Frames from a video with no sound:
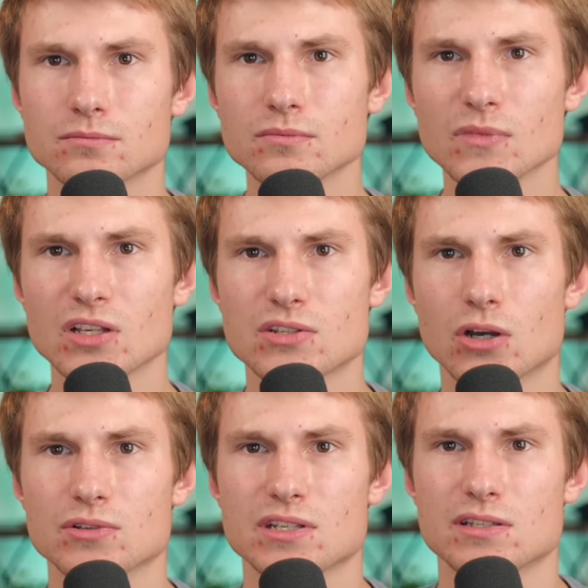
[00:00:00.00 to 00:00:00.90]
So
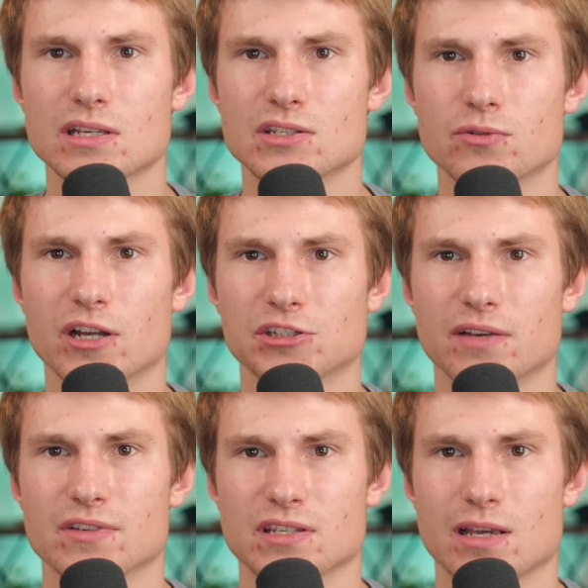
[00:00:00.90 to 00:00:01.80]
since these 2 actually have the
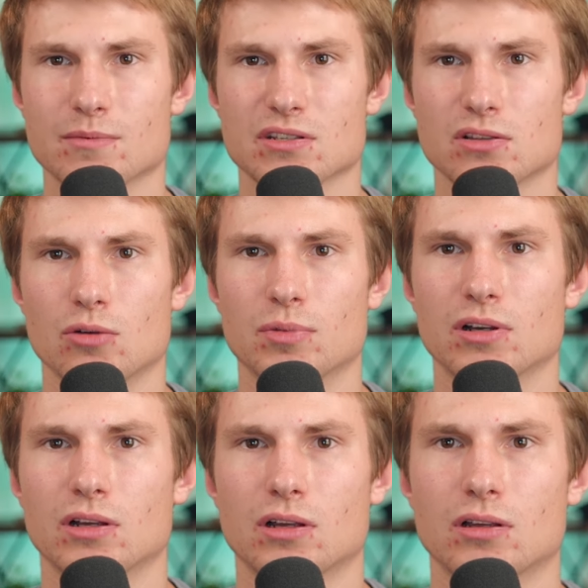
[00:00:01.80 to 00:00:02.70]
same slope
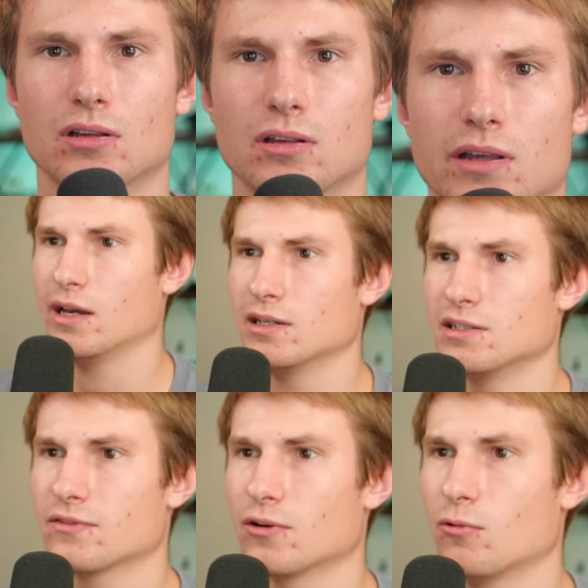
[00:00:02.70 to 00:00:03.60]
and a
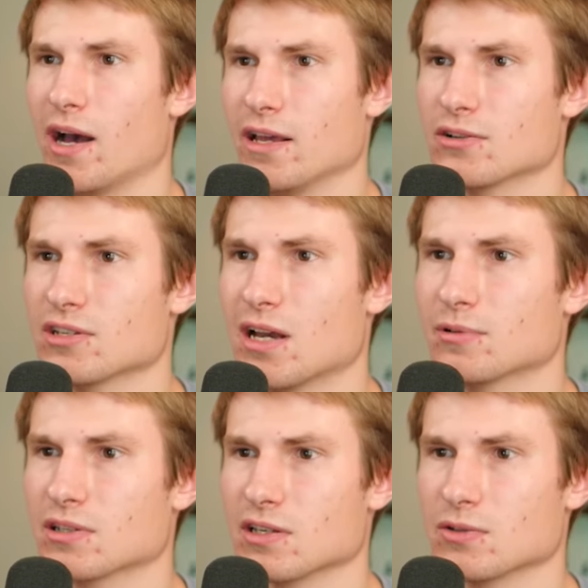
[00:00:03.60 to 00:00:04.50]
different y-intercept,
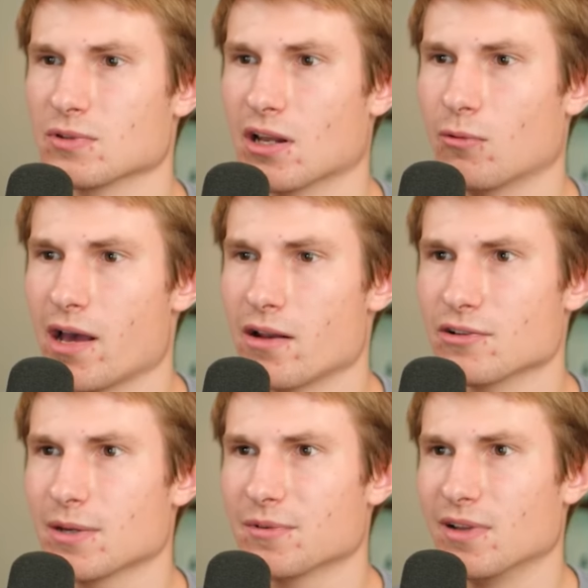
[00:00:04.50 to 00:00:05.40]
because this one's got a
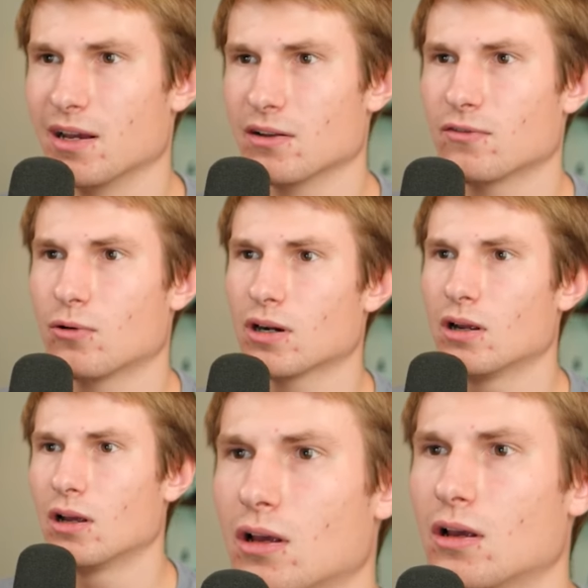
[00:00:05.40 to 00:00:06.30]
y-intercept of negative 4,
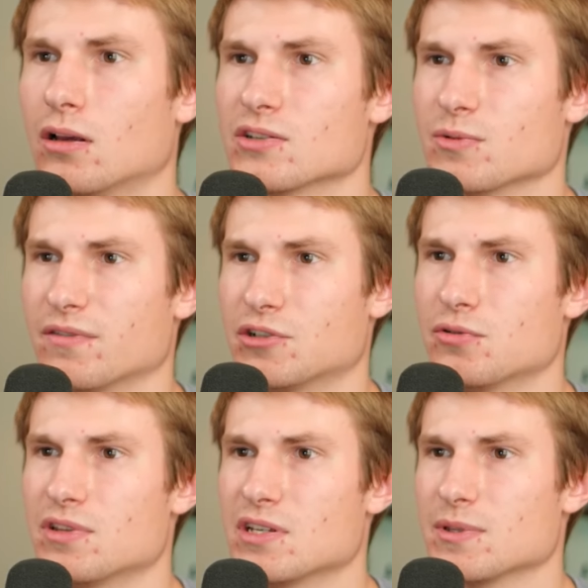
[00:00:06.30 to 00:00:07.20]
so we have 2 of
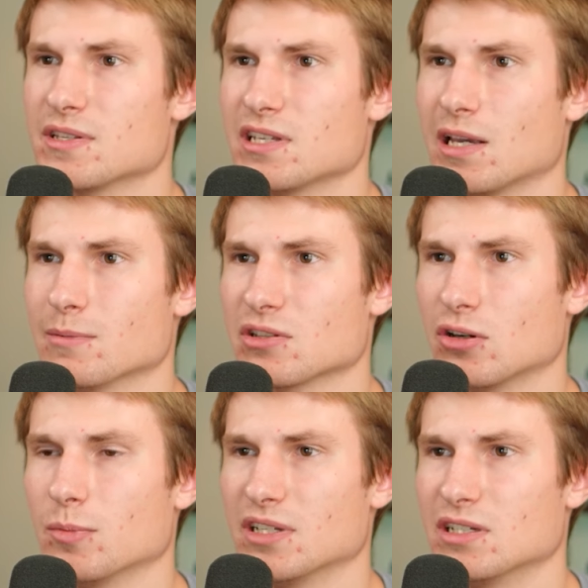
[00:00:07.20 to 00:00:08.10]
these with the same
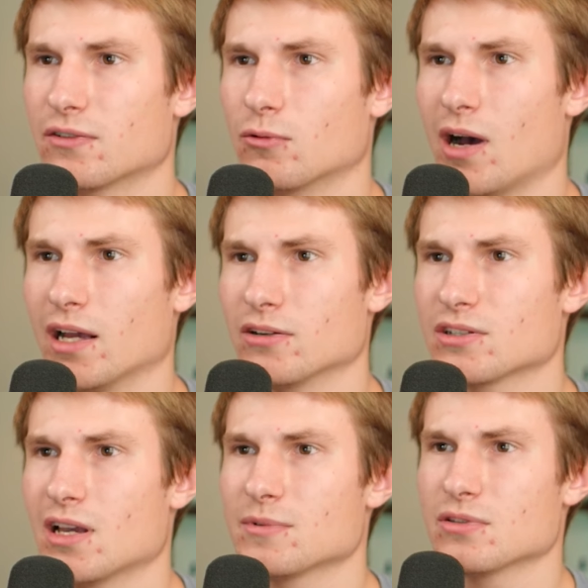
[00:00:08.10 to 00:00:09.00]
slope but different
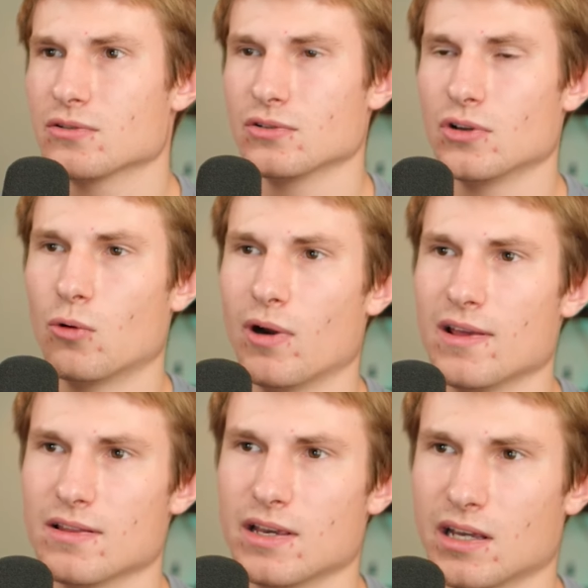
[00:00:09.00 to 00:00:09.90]
y-intercepts, there's no way
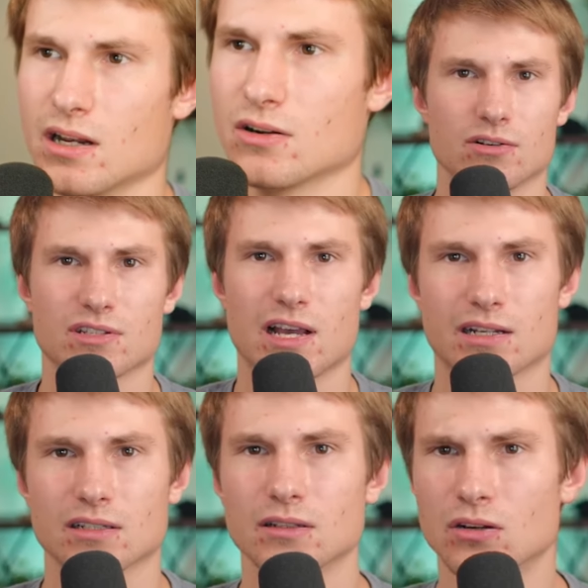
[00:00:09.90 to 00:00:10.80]
that they can intersect
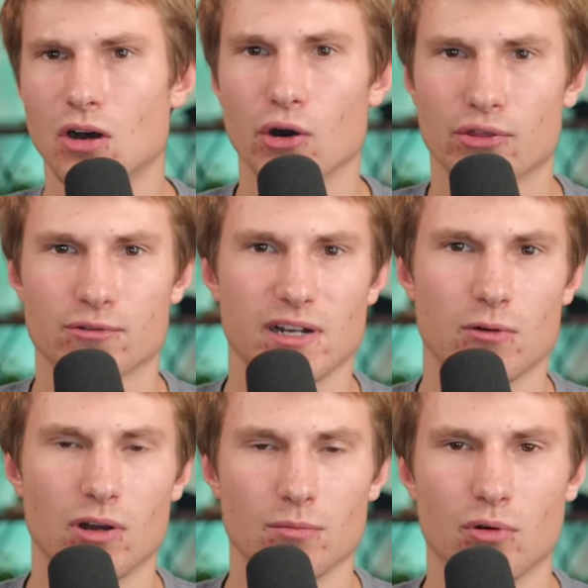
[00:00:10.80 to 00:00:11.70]
all 3 at
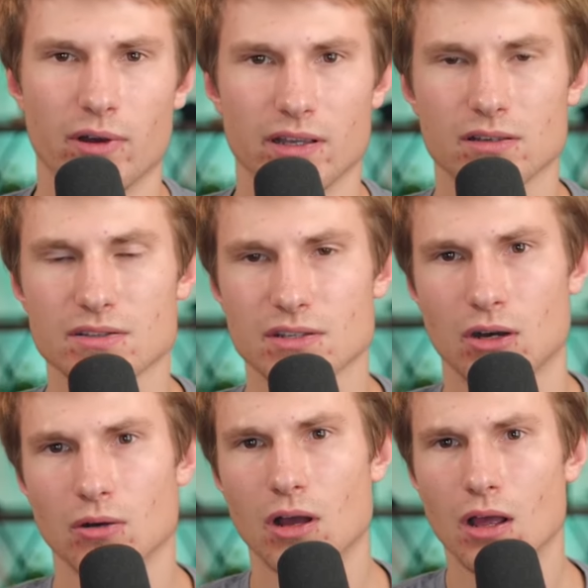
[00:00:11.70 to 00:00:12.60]
one point. So
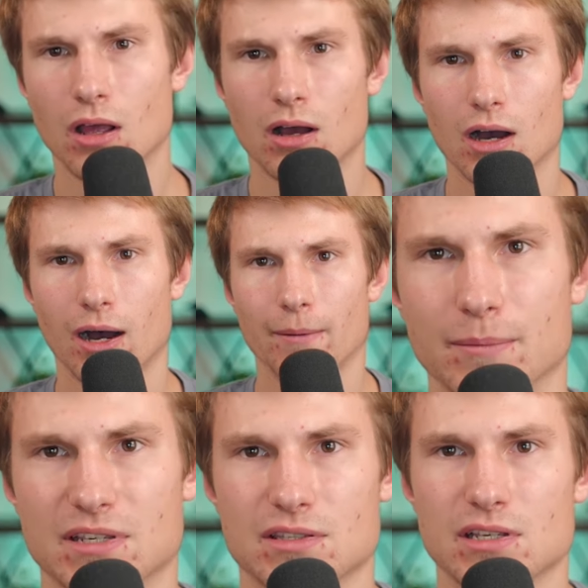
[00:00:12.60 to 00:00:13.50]

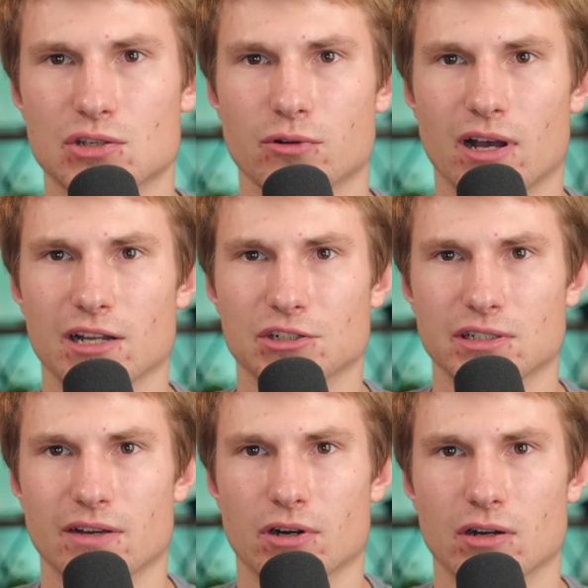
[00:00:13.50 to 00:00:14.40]
because these 2 are actually
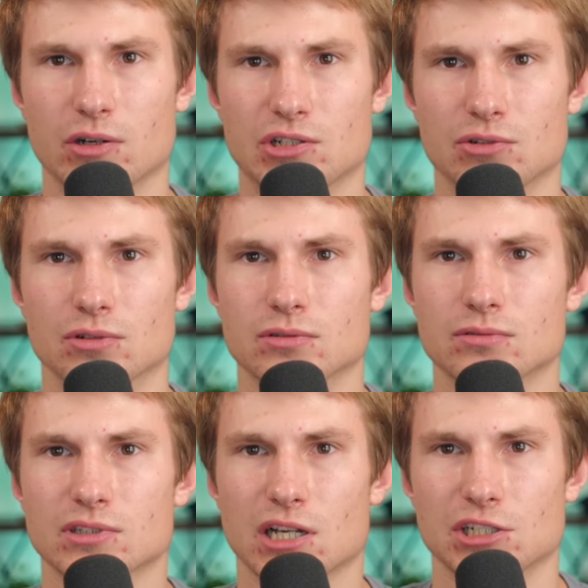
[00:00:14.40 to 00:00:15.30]
never going to
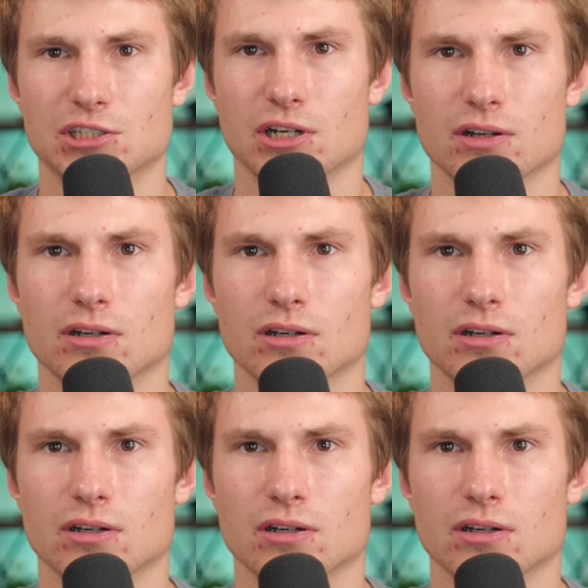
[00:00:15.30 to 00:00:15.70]
touch each other